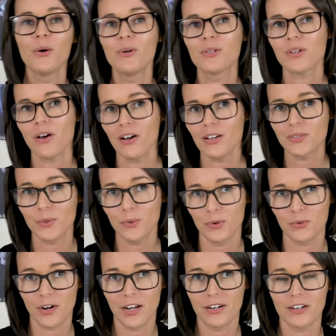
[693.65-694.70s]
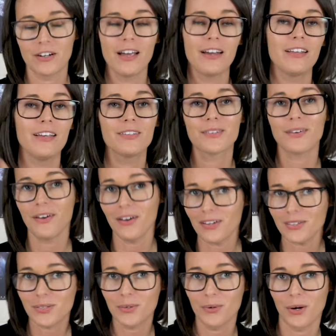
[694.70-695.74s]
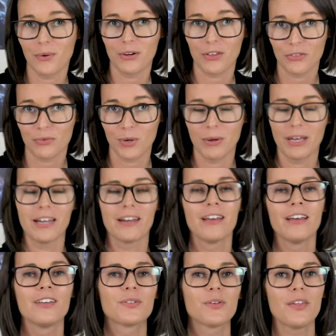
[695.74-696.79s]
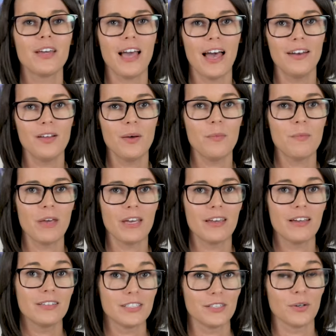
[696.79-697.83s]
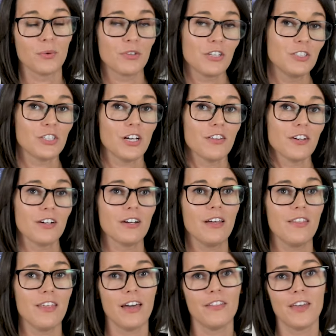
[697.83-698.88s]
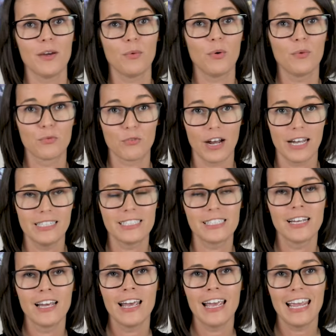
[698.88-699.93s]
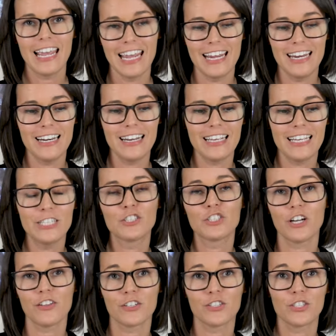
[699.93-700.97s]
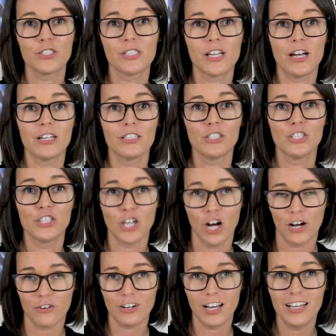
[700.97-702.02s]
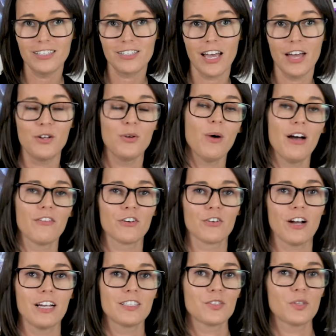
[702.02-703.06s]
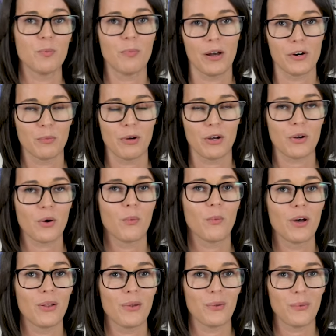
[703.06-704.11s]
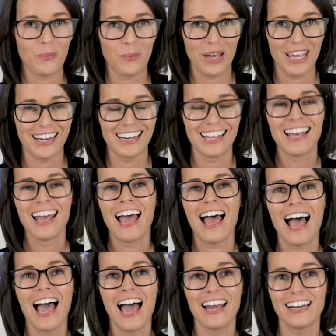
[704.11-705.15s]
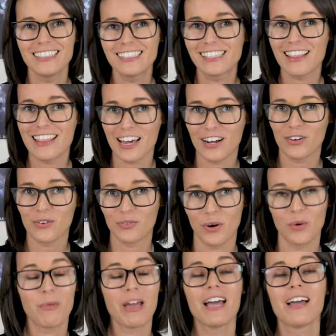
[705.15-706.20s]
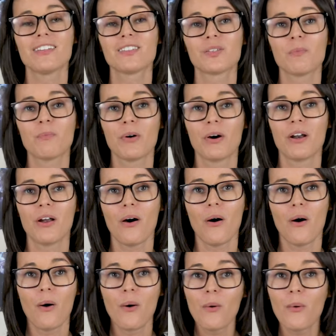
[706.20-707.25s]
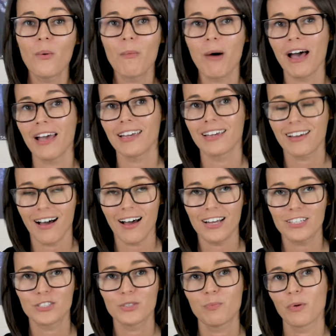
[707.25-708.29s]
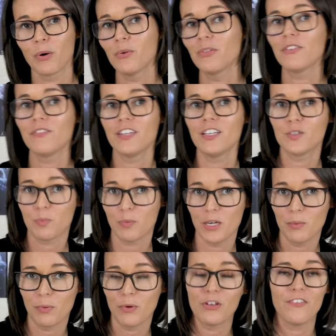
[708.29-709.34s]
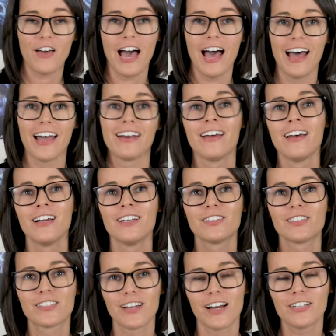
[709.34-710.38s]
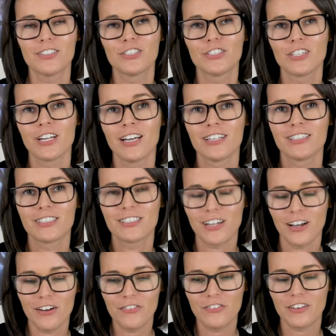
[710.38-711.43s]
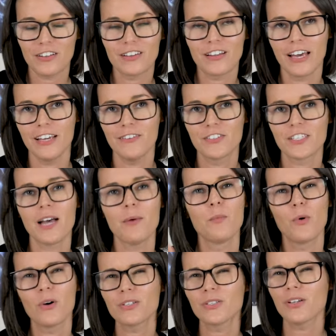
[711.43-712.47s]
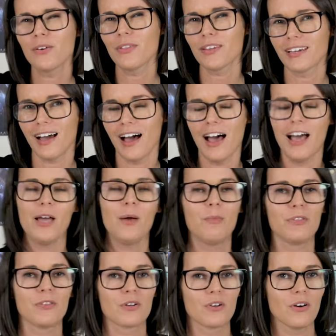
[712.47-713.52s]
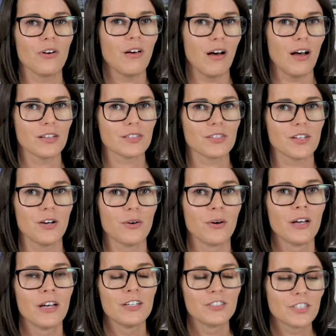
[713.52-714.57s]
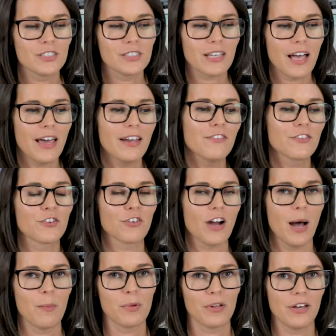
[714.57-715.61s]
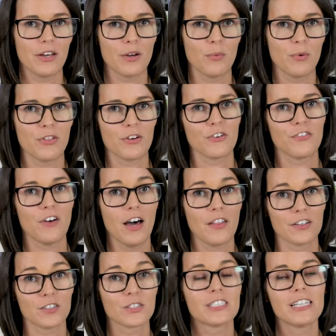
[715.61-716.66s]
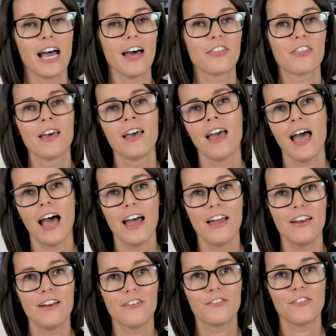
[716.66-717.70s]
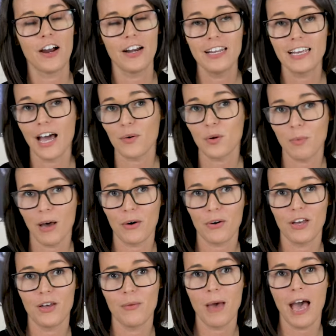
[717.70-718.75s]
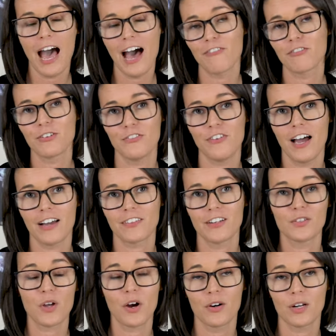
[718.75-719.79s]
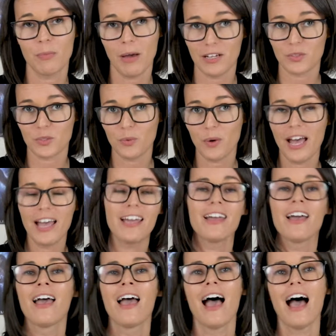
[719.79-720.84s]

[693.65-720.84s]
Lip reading: who is also a writer, and he is also going through it. So they end up making a deal with each other that they will write in each other's genres, and whoever writes the better book will win. And it's their romance, but oh my gosh, both of these people have had such tough lives, more so the guy, but the girl also, just kind of grappling with her father's death and finding out about him after the fact that he's already passed away.